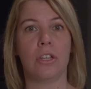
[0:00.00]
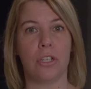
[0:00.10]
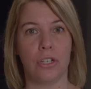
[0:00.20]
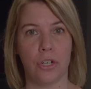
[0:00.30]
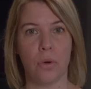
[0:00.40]

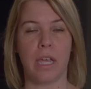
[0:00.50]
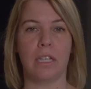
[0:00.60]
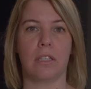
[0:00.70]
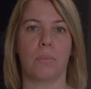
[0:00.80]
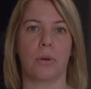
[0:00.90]
to
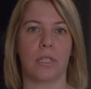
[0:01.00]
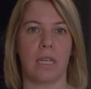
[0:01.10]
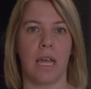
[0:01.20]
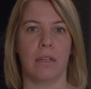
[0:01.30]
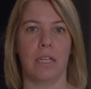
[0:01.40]
showcase their
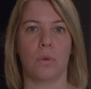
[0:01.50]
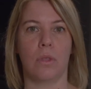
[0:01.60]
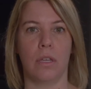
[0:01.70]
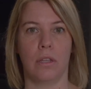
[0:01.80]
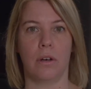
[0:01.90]
personalities
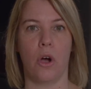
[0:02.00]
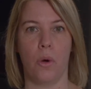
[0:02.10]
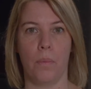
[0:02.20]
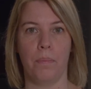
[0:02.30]
within their home.